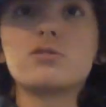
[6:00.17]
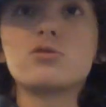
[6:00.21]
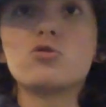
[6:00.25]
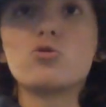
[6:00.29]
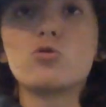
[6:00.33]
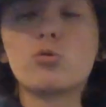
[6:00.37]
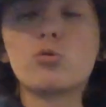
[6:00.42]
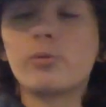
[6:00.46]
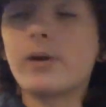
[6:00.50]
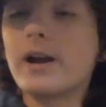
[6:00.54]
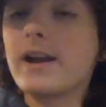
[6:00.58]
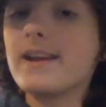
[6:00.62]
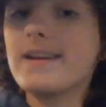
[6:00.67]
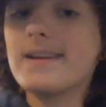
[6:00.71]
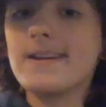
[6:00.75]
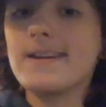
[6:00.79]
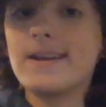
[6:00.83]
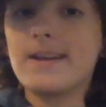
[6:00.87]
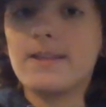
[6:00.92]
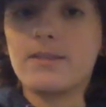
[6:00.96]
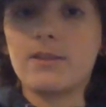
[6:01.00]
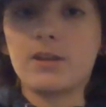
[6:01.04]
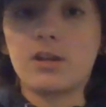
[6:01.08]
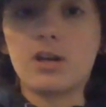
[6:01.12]
do great
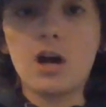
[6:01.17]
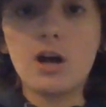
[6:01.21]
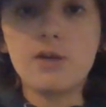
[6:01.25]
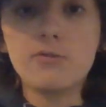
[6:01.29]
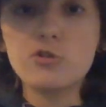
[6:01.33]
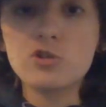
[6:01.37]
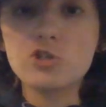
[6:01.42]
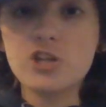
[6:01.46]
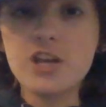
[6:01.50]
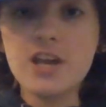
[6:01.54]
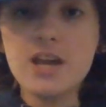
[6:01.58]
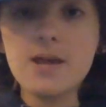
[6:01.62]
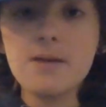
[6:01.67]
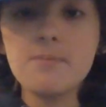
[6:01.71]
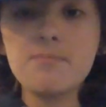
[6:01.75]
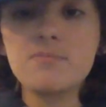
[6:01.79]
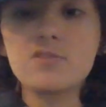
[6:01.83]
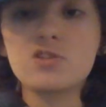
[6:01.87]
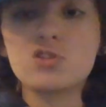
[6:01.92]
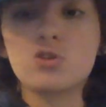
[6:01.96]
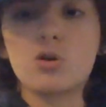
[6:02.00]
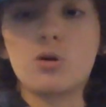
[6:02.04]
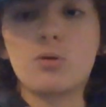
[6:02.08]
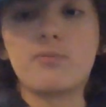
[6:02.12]
in the coverage
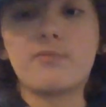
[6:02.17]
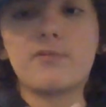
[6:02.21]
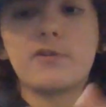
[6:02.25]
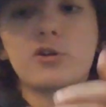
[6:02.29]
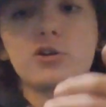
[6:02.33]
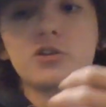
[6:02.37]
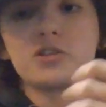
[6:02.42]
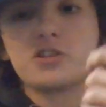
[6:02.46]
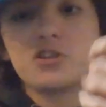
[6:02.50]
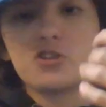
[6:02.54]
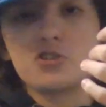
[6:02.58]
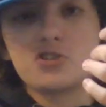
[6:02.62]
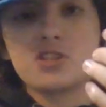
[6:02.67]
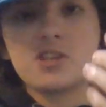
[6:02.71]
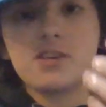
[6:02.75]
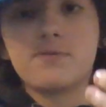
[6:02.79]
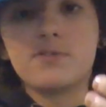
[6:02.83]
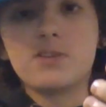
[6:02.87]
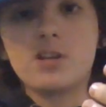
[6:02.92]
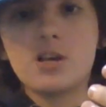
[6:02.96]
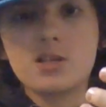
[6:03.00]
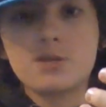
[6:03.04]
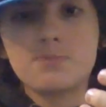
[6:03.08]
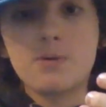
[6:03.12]
game, so I'm very curious to see if
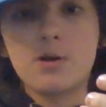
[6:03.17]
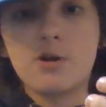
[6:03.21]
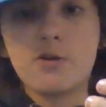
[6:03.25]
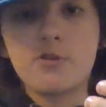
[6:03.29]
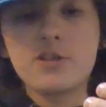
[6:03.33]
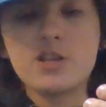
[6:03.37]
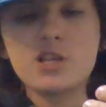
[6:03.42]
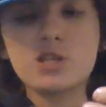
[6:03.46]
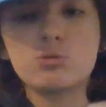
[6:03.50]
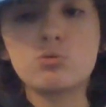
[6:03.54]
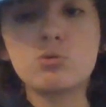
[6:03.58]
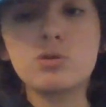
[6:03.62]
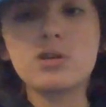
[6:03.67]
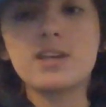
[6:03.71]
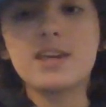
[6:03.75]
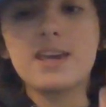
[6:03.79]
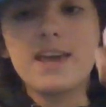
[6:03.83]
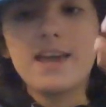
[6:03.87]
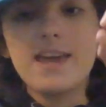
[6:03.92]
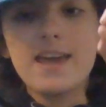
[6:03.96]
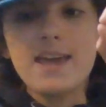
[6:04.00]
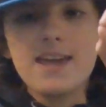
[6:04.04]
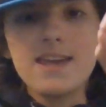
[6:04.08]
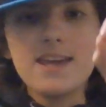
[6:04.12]
he does better this week.
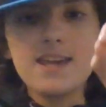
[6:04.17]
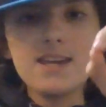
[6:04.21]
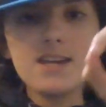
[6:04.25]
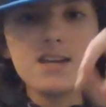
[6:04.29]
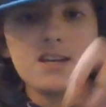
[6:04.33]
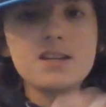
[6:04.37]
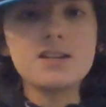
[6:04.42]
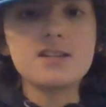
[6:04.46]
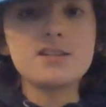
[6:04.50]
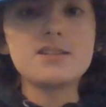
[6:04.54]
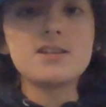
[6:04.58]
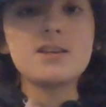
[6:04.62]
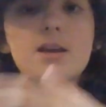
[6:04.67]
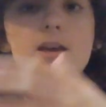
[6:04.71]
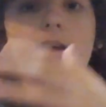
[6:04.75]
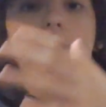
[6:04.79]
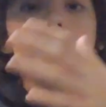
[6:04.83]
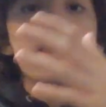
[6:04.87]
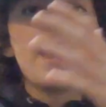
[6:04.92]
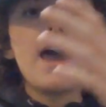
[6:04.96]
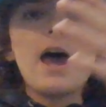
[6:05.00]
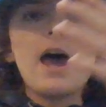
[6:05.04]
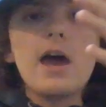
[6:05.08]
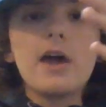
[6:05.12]
And
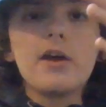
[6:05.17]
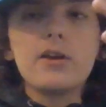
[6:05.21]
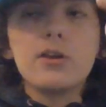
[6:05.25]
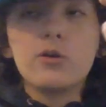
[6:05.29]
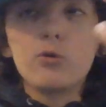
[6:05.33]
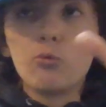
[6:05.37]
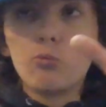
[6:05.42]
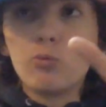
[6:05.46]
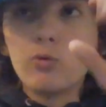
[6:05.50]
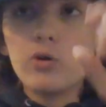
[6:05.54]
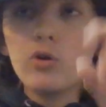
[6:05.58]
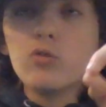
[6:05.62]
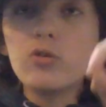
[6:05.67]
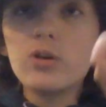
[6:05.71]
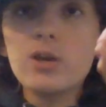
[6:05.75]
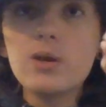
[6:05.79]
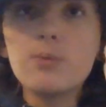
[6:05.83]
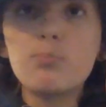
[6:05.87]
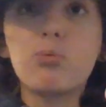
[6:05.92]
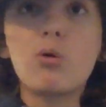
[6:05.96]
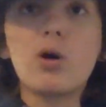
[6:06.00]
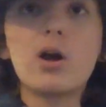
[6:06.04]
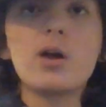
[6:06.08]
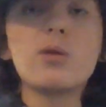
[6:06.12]
will he
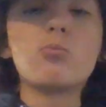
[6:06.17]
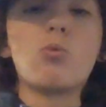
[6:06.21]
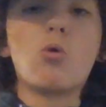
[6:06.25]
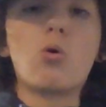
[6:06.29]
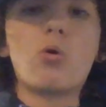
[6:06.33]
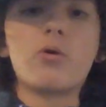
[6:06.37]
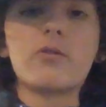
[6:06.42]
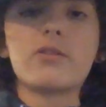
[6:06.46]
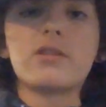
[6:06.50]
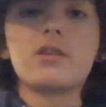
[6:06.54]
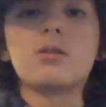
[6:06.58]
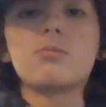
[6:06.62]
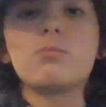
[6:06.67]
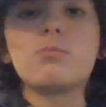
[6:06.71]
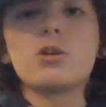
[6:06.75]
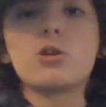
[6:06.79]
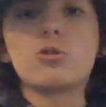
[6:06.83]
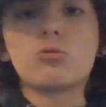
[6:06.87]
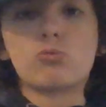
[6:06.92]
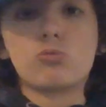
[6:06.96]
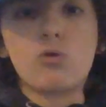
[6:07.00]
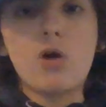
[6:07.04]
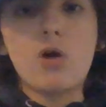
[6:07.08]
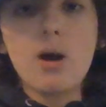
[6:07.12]
play more than Amik
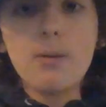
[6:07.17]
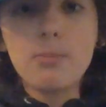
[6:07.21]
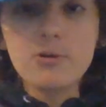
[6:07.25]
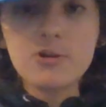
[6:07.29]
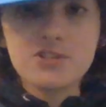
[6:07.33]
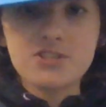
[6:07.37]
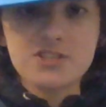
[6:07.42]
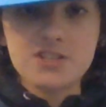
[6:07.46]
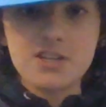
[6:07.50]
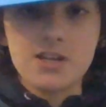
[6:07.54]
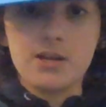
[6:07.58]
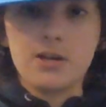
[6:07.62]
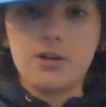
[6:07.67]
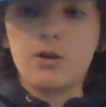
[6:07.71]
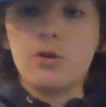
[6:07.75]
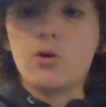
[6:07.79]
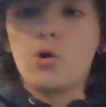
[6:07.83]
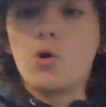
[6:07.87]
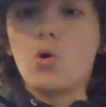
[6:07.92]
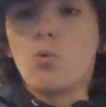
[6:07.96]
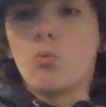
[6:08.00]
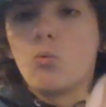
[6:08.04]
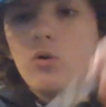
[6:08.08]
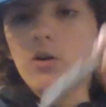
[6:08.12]
Robertson?
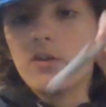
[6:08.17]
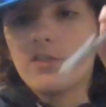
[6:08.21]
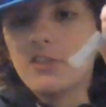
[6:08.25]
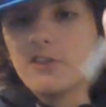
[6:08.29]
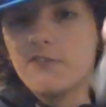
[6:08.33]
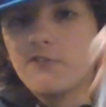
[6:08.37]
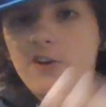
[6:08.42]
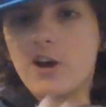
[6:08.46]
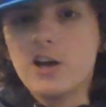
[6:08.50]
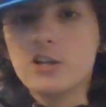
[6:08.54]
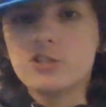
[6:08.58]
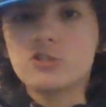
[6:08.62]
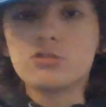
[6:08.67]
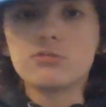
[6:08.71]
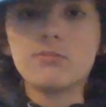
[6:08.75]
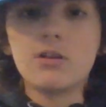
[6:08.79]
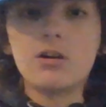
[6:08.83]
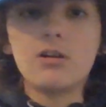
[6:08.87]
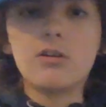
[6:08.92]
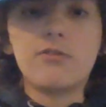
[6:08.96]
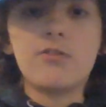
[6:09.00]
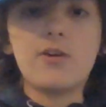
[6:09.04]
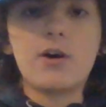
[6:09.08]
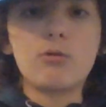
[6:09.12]
With the Fatu
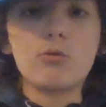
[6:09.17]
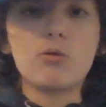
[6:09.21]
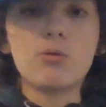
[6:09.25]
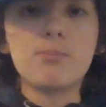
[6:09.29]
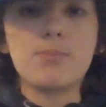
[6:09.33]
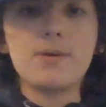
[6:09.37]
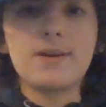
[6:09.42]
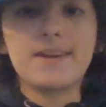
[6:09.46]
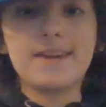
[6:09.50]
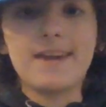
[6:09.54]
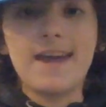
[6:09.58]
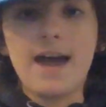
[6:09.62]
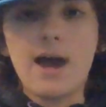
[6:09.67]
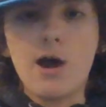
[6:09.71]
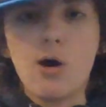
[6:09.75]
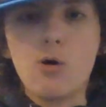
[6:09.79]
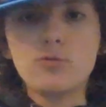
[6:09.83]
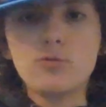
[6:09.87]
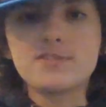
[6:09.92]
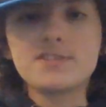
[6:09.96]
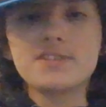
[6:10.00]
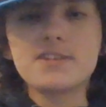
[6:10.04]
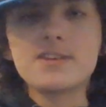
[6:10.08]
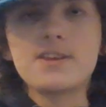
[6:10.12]
Melifonwu being
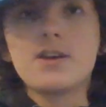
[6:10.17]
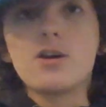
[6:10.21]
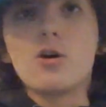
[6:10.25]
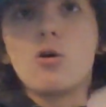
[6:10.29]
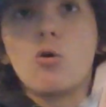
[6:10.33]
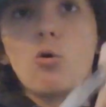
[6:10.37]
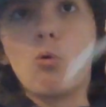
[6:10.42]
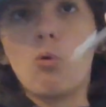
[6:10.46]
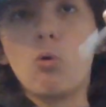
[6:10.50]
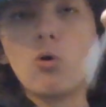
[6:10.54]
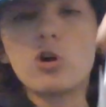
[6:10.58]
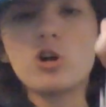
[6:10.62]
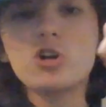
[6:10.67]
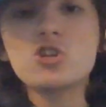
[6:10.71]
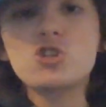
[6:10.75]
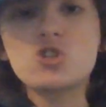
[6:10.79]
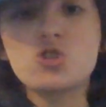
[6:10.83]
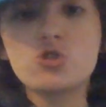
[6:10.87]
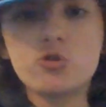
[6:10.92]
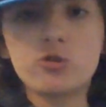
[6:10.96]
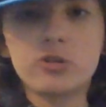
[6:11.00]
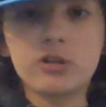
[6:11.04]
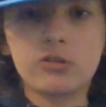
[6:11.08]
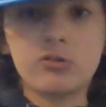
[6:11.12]
out, Warren
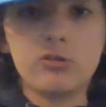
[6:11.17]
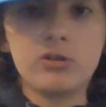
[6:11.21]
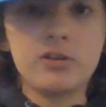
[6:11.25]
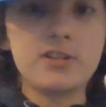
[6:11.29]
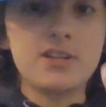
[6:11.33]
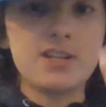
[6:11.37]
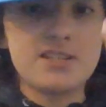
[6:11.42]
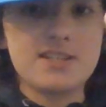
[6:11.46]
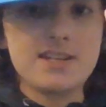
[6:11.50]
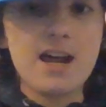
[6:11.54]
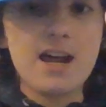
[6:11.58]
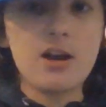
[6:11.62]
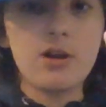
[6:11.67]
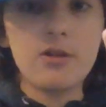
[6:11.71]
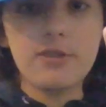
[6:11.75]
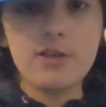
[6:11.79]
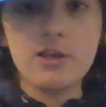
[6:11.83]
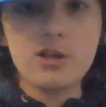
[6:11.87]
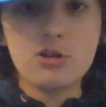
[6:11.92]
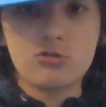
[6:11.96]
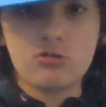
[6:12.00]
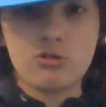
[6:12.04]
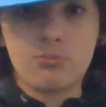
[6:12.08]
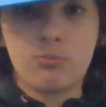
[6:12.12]
Strickland is not on
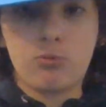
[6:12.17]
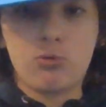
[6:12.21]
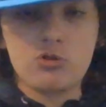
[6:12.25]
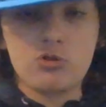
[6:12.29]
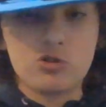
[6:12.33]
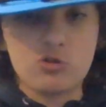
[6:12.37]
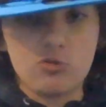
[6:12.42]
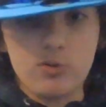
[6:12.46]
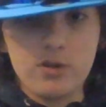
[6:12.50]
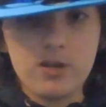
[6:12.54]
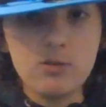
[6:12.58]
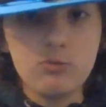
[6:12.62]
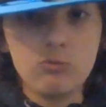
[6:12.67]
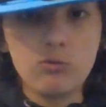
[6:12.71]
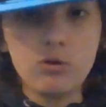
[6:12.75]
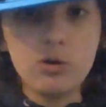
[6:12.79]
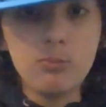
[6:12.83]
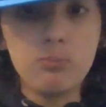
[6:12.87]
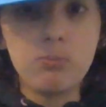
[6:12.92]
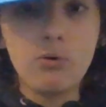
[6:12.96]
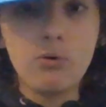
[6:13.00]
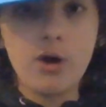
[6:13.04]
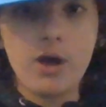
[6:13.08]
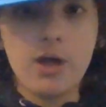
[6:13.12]
the injury report, so he
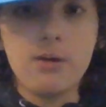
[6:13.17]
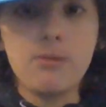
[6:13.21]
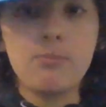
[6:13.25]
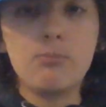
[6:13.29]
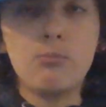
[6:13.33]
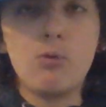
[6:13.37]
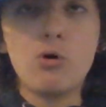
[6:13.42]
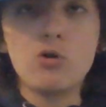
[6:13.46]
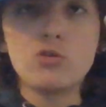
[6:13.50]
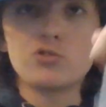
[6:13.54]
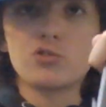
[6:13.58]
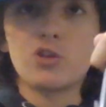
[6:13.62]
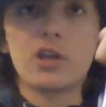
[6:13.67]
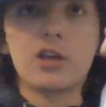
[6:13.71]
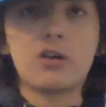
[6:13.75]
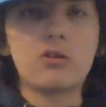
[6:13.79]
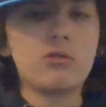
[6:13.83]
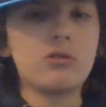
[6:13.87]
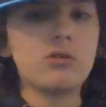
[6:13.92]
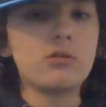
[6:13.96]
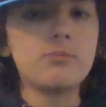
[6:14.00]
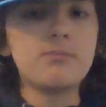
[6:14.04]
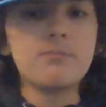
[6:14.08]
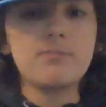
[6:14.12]
will play, most
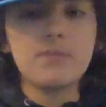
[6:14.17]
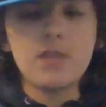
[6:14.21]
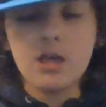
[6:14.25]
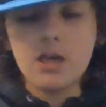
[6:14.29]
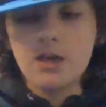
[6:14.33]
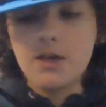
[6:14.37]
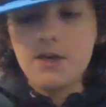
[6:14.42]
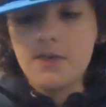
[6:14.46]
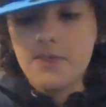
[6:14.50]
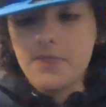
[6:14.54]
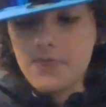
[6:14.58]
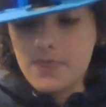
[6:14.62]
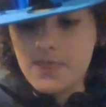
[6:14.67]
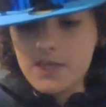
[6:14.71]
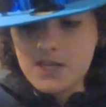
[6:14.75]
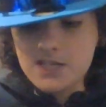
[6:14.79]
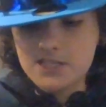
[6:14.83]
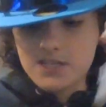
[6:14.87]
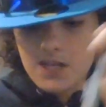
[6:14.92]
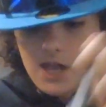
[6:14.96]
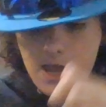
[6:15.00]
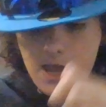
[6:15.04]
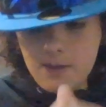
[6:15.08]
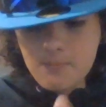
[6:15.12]
likely, this
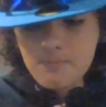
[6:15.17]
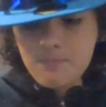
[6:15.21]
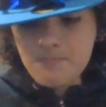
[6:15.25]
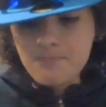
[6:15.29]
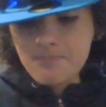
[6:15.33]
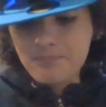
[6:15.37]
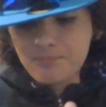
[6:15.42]
game.